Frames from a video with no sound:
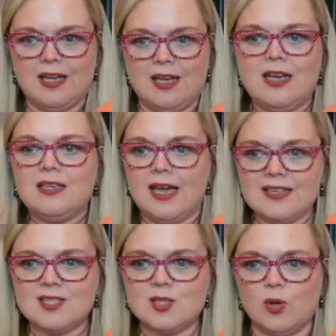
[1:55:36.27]
yes,
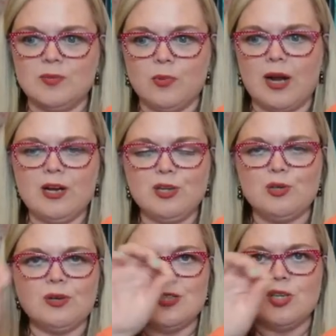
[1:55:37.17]
golden briar, you
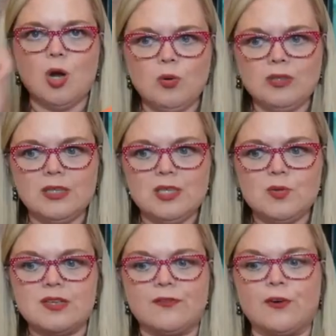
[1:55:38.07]
can totally use
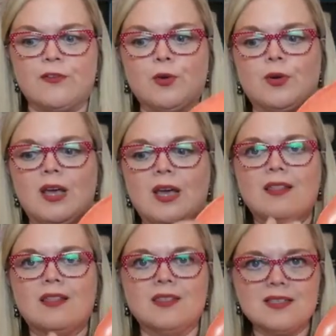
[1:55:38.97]
it for food.
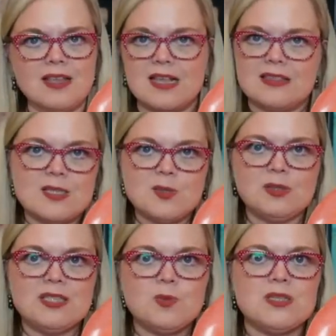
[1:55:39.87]
This uh, that's what
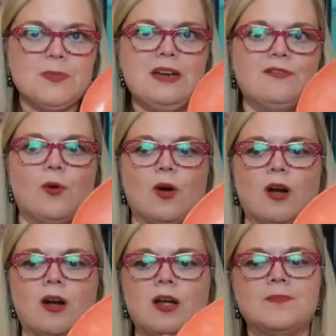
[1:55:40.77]
this was made for.
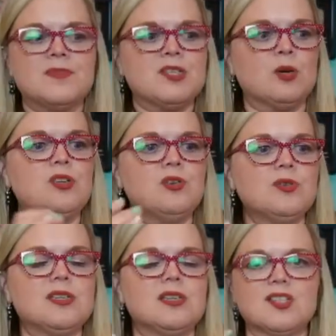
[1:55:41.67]
So use
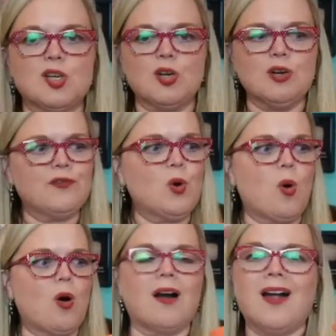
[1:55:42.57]
it. Serve
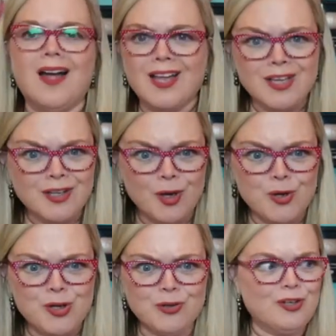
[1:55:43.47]
your, you know,
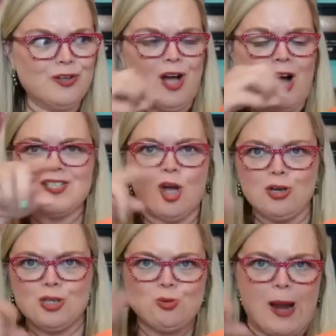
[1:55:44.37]
your little hot
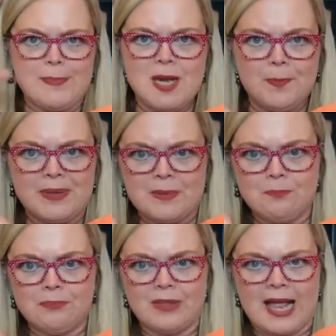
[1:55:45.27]
dogs wrapped up in
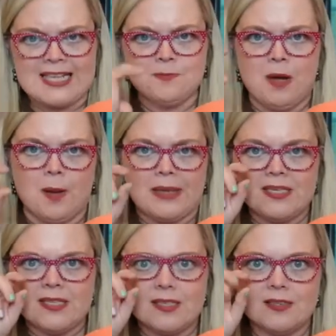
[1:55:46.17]
as
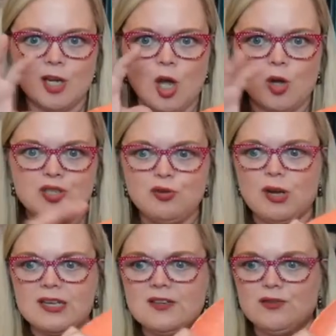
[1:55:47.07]
mummies. You know, do you
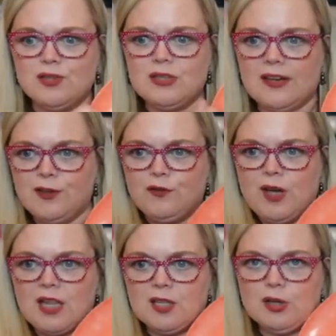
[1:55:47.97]
guys ever do that if you've
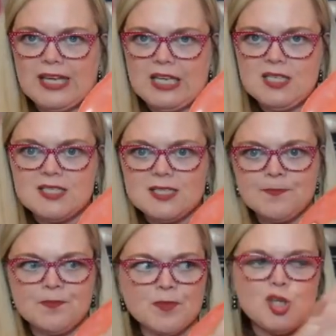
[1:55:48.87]
got little kids?
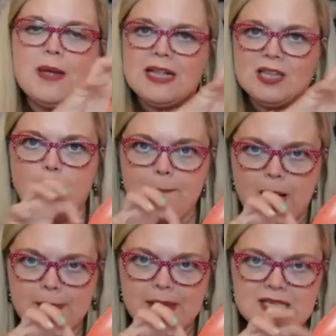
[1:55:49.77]
You make little
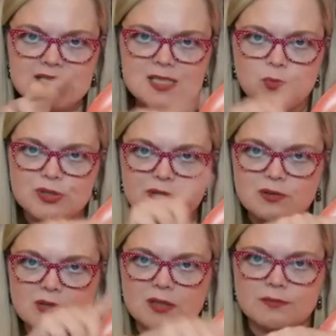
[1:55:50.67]
mummies with
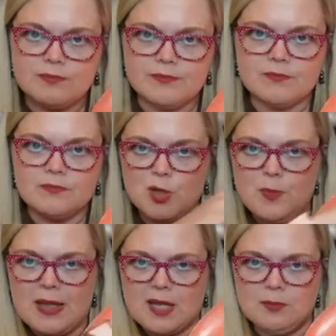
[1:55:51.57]
the you
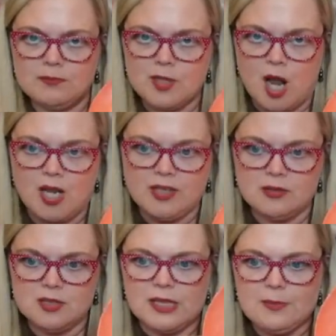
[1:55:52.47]
make them the hot dogs
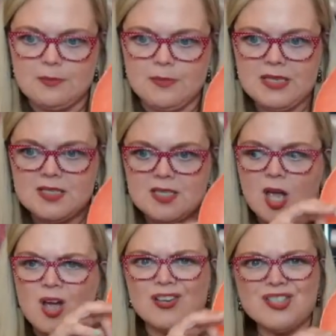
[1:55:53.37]
look like mummies.
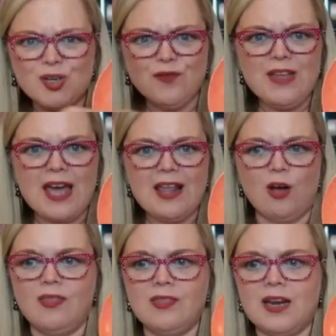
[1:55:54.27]
Serve that
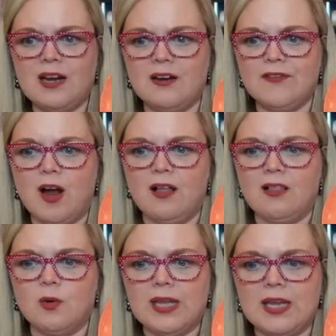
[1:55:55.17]
on there for
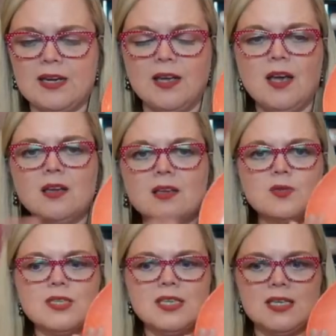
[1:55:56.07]
Halloween. Use
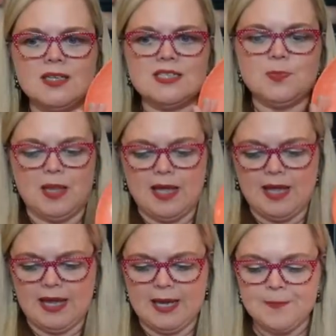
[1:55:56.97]
it in a
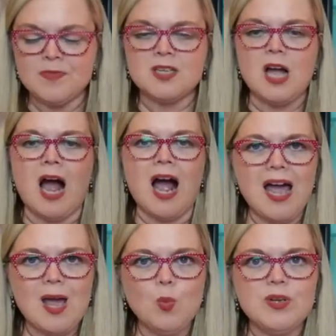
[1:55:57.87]
display.
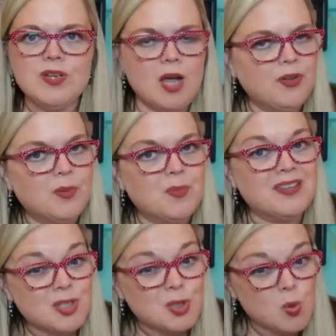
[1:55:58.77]
I would not put them in the
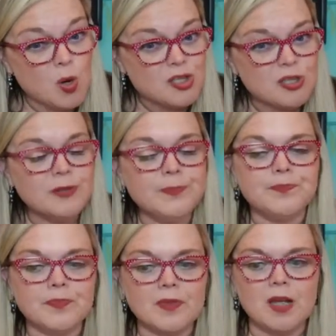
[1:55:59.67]
dishwasher.
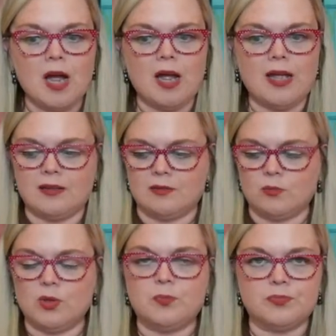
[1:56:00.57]
I
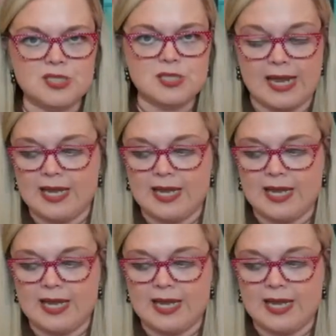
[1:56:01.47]
would just hand